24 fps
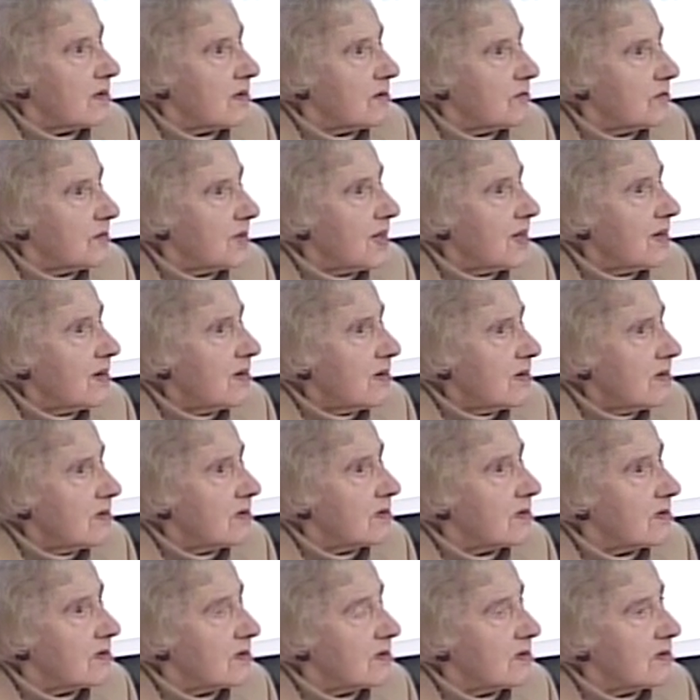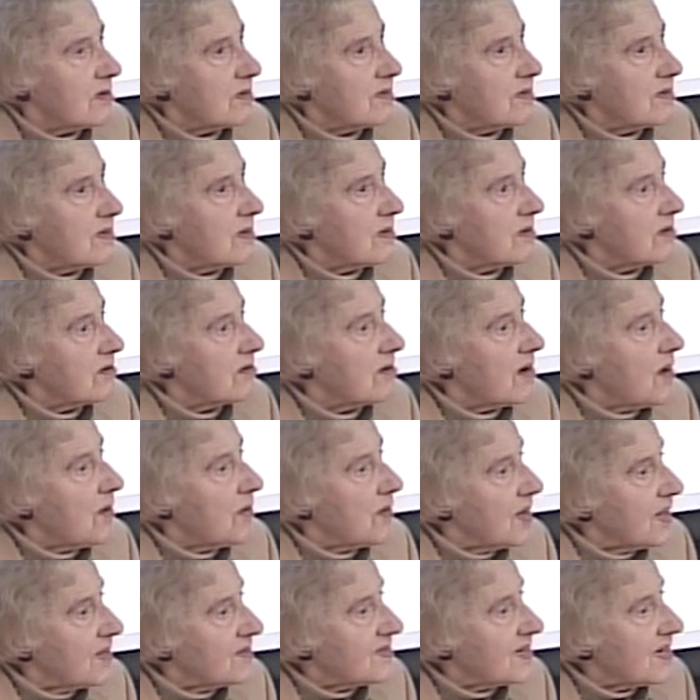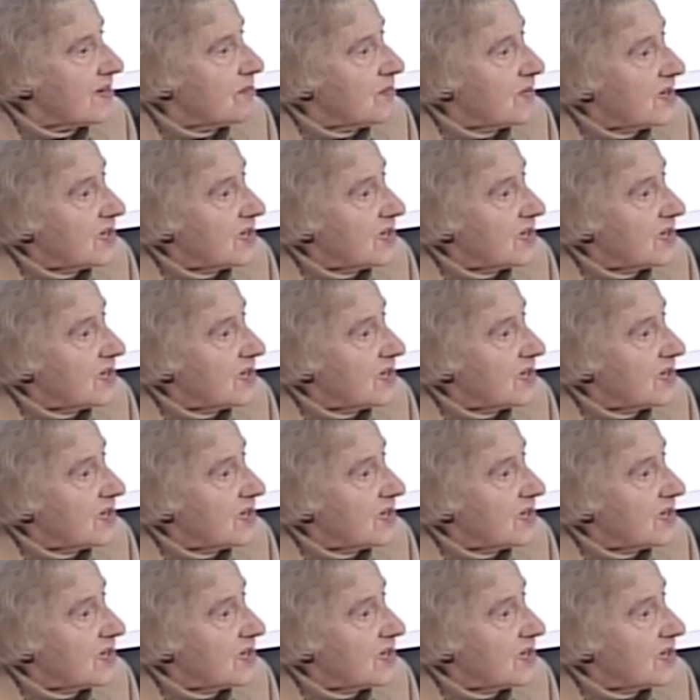uh, well, uh, around, as I